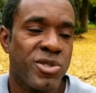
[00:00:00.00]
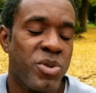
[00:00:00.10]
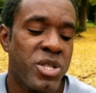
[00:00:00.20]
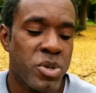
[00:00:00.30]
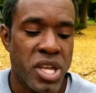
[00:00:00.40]

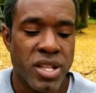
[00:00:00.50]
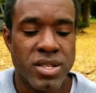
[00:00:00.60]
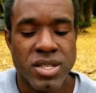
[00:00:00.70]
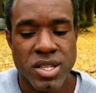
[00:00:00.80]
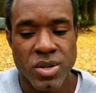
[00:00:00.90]
speak to me in
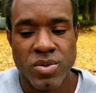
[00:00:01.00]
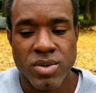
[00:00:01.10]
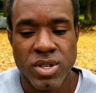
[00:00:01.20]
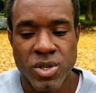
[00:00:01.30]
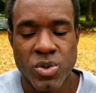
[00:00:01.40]
English, and then
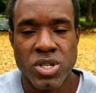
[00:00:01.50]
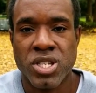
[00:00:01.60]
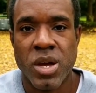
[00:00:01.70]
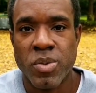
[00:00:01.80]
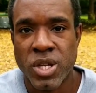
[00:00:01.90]
they'll switch
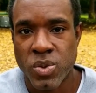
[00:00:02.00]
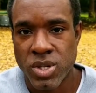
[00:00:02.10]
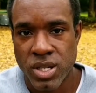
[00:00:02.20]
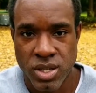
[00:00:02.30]
to Japanese once I